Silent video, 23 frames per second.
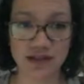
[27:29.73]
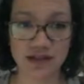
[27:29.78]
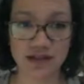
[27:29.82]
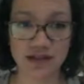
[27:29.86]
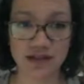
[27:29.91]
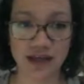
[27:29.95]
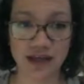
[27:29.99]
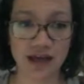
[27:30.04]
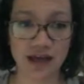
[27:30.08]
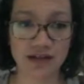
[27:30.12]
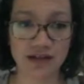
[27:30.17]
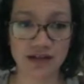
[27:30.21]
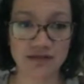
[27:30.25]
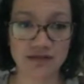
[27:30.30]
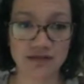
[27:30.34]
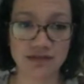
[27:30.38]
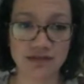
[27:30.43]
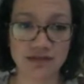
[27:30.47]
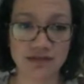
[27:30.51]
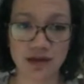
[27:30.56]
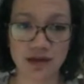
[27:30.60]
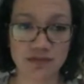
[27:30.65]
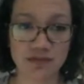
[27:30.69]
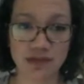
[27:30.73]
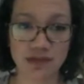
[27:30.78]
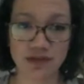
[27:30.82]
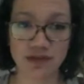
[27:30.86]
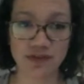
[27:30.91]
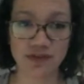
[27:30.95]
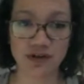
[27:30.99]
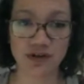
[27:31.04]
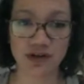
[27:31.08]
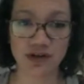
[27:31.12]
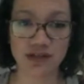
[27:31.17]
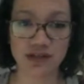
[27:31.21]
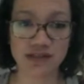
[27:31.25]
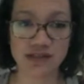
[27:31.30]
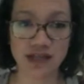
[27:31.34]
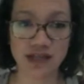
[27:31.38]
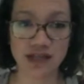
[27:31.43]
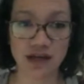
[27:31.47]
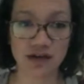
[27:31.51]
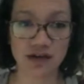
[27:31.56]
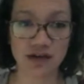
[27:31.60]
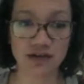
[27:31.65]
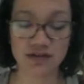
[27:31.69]
get them if they're on
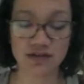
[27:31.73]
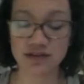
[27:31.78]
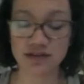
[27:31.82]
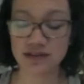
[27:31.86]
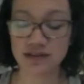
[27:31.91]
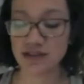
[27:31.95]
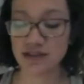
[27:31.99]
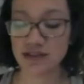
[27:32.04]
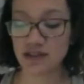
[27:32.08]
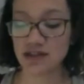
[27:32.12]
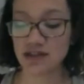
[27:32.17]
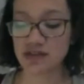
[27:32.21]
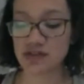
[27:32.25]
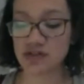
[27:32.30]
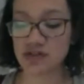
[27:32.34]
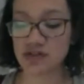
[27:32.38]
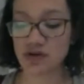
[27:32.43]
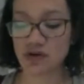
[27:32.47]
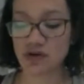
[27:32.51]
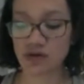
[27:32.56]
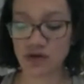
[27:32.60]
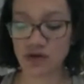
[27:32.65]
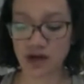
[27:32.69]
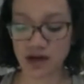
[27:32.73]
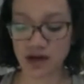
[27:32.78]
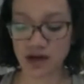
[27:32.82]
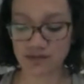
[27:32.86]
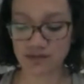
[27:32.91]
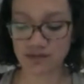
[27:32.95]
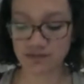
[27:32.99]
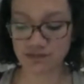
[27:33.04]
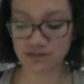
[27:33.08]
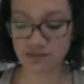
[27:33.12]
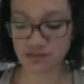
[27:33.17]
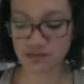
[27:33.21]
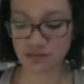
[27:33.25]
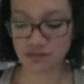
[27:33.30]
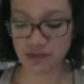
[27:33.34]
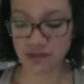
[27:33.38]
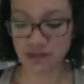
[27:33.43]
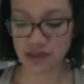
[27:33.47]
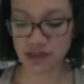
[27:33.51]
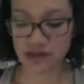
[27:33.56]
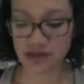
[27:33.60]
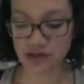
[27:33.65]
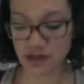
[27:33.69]
sale. So
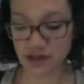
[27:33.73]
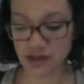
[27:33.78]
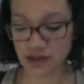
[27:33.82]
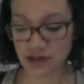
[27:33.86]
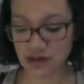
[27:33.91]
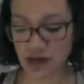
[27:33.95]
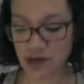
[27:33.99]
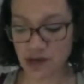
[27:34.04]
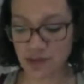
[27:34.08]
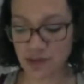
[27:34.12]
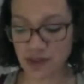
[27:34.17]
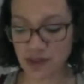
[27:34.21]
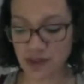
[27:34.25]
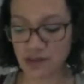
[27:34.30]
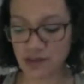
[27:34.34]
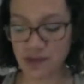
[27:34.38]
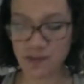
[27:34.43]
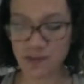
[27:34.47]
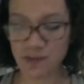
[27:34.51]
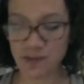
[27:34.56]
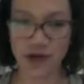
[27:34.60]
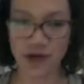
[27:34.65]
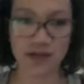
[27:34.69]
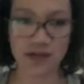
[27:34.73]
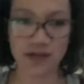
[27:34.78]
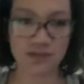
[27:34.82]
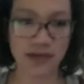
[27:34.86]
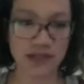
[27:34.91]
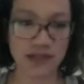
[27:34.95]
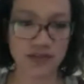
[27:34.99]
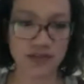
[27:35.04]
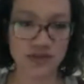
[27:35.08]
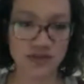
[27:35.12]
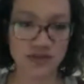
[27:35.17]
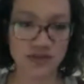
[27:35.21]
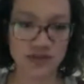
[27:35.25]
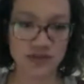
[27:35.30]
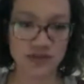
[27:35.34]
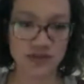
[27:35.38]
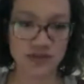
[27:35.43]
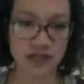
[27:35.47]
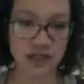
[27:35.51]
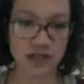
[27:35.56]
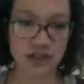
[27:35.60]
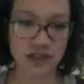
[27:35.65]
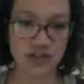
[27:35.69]
these are the Hobby Lobby brand Master's
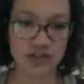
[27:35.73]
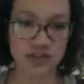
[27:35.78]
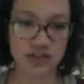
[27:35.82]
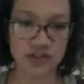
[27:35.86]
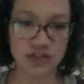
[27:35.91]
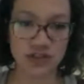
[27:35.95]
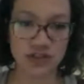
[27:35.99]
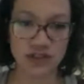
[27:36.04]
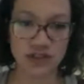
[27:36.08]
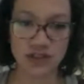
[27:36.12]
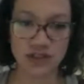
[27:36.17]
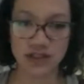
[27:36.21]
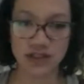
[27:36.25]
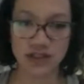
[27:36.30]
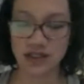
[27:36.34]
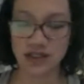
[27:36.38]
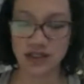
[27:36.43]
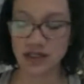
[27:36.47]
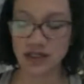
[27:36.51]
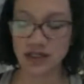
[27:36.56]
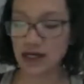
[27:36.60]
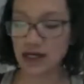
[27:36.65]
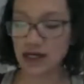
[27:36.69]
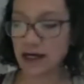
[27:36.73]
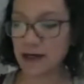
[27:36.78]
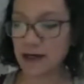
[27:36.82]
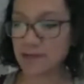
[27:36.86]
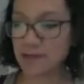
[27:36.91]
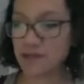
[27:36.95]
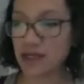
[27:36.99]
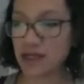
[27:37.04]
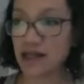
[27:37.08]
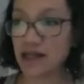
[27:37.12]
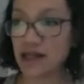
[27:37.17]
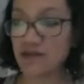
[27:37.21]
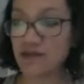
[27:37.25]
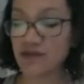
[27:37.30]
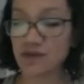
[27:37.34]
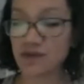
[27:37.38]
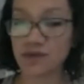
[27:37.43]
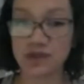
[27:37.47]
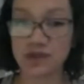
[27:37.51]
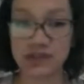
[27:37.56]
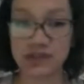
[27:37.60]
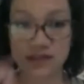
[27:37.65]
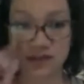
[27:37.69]
Touch. And every
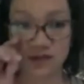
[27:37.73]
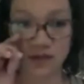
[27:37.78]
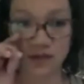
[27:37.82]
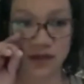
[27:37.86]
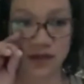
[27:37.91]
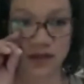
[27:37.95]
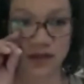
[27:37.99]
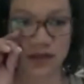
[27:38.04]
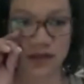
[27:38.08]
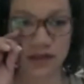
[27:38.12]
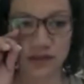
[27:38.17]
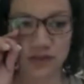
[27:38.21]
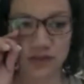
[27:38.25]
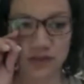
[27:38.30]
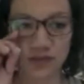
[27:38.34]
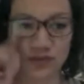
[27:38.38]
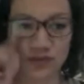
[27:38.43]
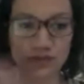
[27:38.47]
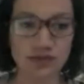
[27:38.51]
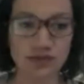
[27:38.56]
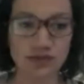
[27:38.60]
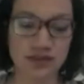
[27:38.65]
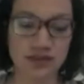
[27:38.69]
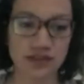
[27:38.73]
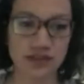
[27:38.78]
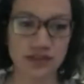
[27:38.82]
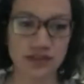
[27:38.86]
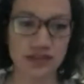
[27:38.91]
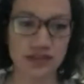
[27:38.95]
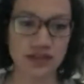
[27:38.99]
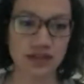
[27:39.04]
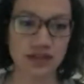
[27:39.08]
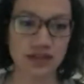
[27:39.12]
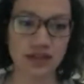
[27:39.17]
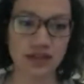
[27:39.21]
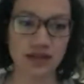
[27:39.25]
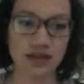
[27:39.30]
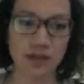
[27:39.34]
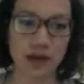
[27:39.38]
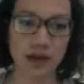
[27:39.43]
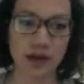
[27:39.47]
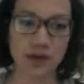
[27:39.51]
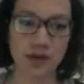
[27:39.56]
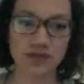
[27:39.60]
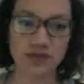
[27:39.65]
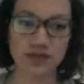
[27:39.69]
once in a while I do clean them
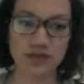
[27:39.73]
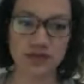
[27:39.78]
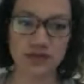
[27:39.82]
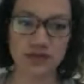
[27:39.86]
out